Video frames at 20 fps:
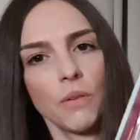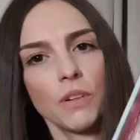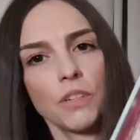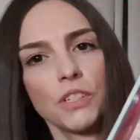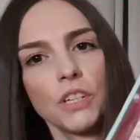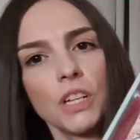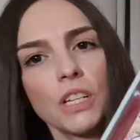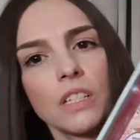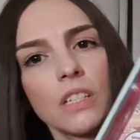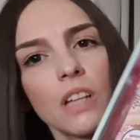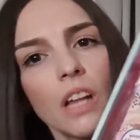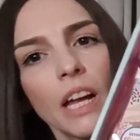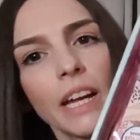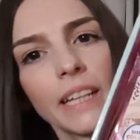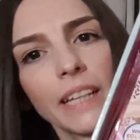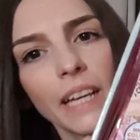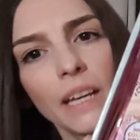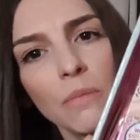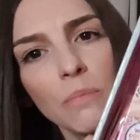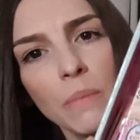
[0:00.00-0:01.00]
it's just
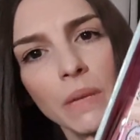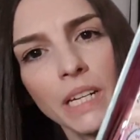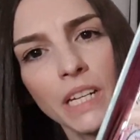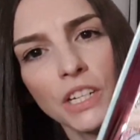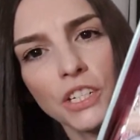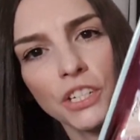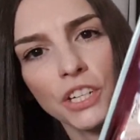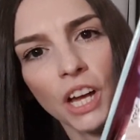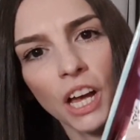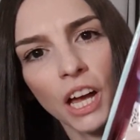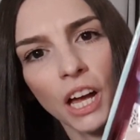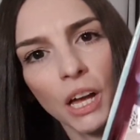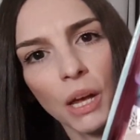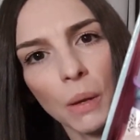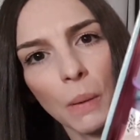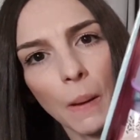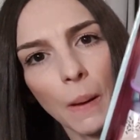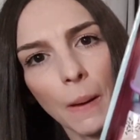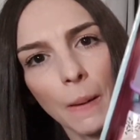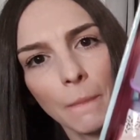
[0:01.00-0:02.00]
like miniature
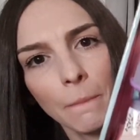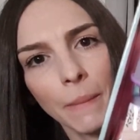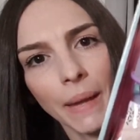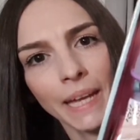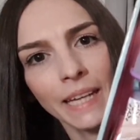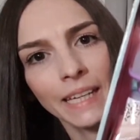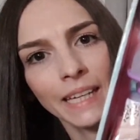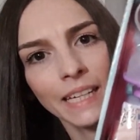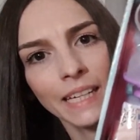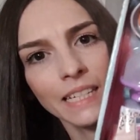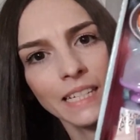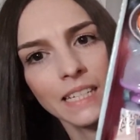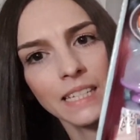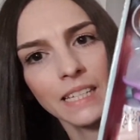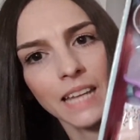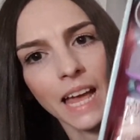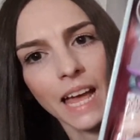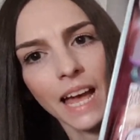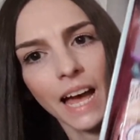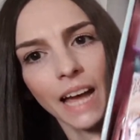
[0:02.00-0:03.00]
baking
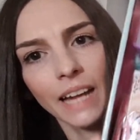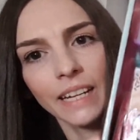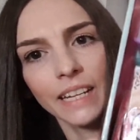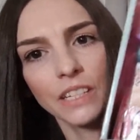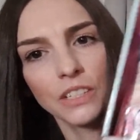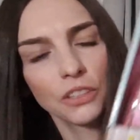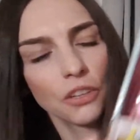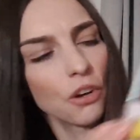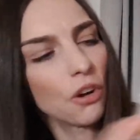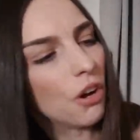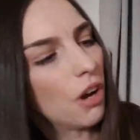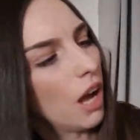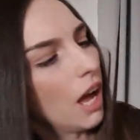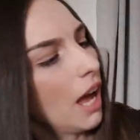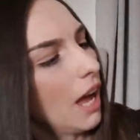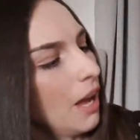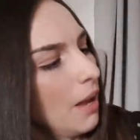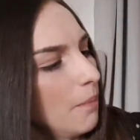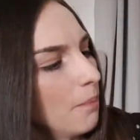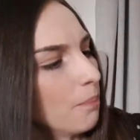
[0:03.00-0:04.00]
set and it's got
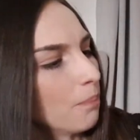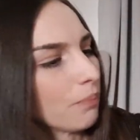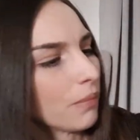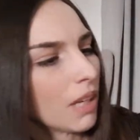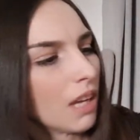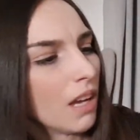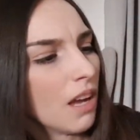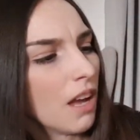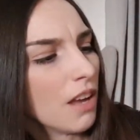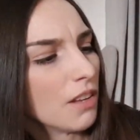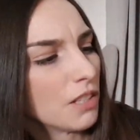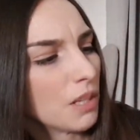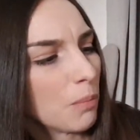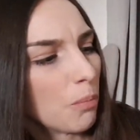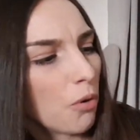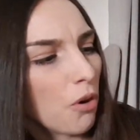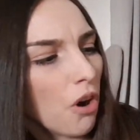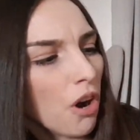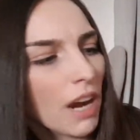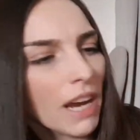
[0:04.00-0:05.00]
um, a
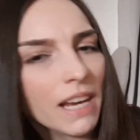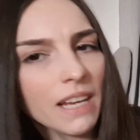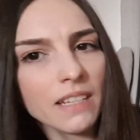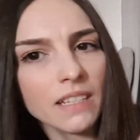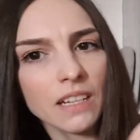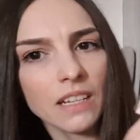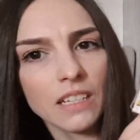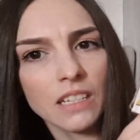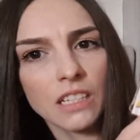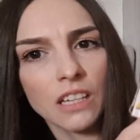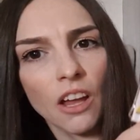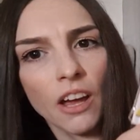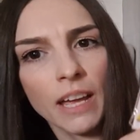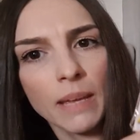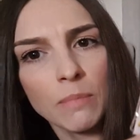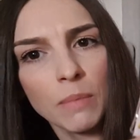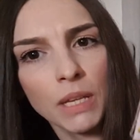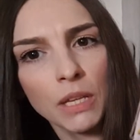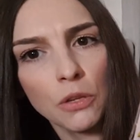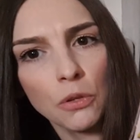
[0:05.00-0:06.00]
surprise
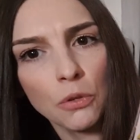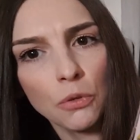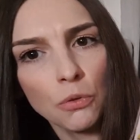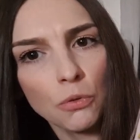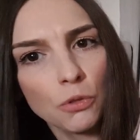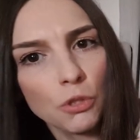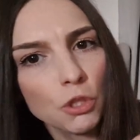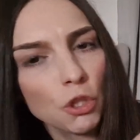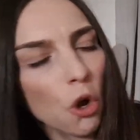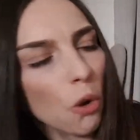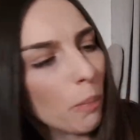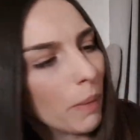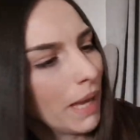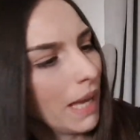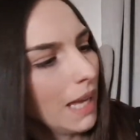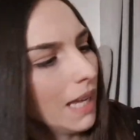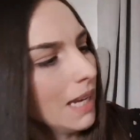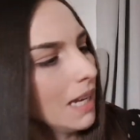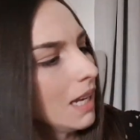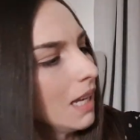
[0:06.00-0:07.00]
slimy ooze
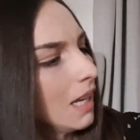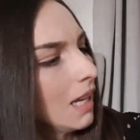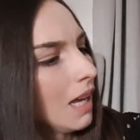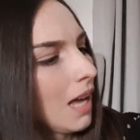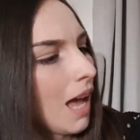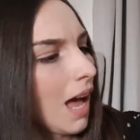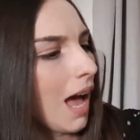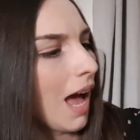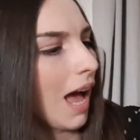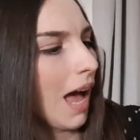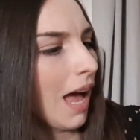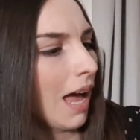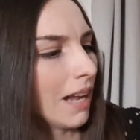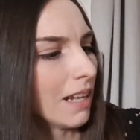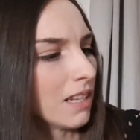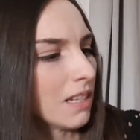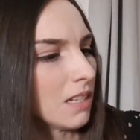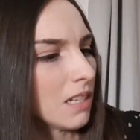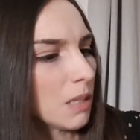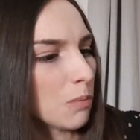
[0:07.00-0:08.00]
topping
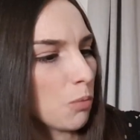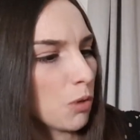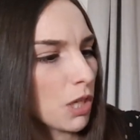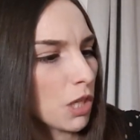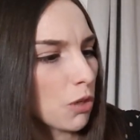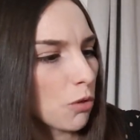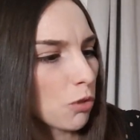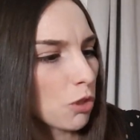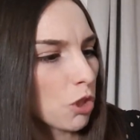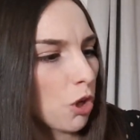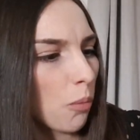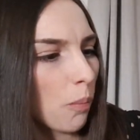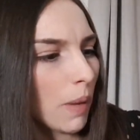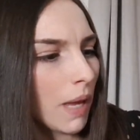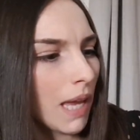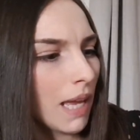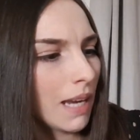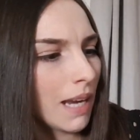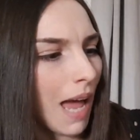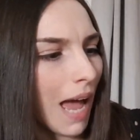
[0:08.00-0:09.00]
and um, sprinkle
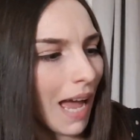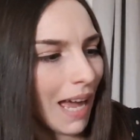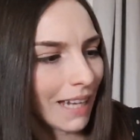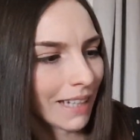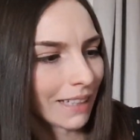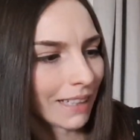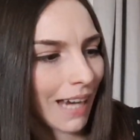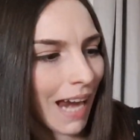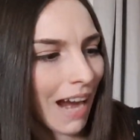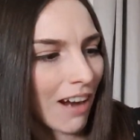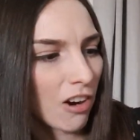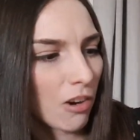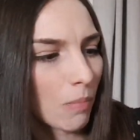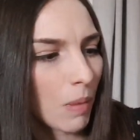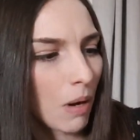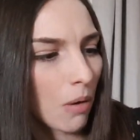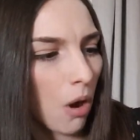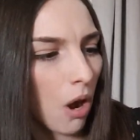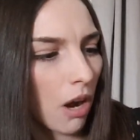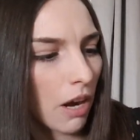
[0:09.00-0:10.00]
topping and
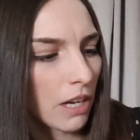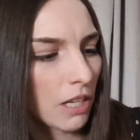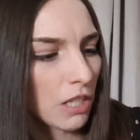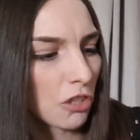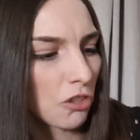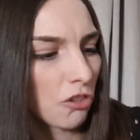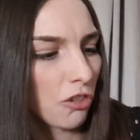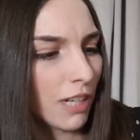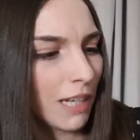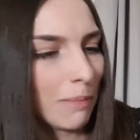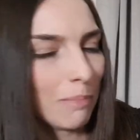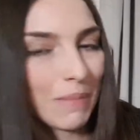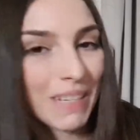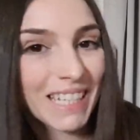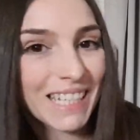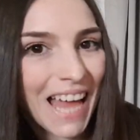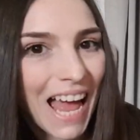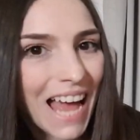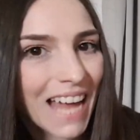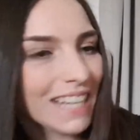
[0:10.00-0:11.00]
caramel ice cream
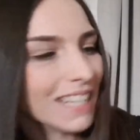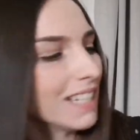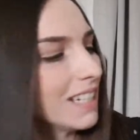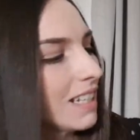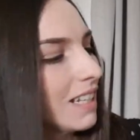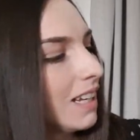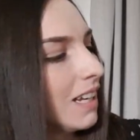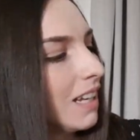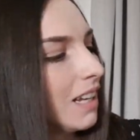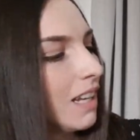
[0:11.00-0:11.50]
sand.